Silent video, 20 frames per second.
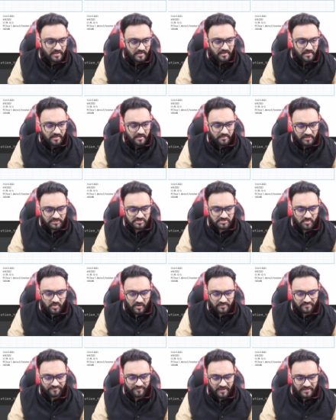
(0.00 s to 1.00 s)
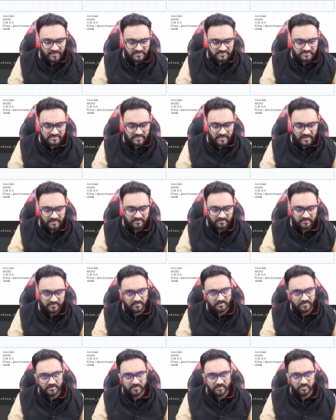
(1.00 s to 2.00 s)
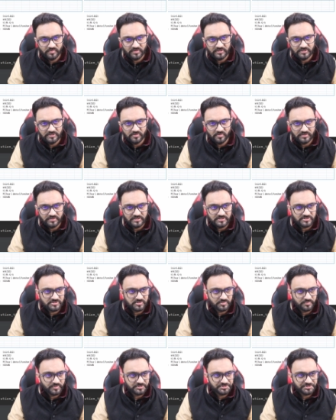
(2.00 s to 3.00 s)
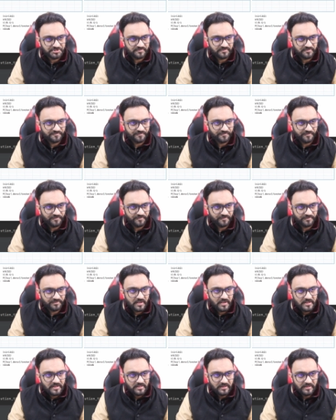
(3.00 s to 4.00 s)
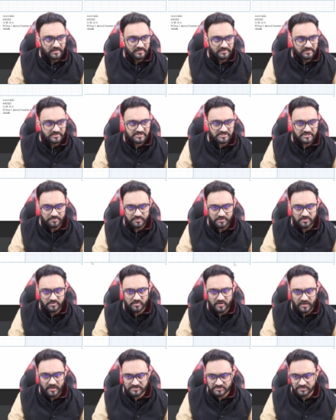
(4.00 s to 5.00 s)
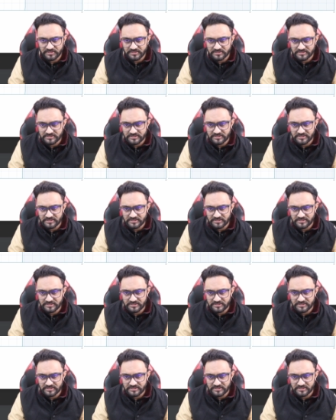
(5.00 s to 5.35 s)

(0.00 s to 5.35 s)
But it's quite fast, and we don't need to push it further. The CPU, as you can see,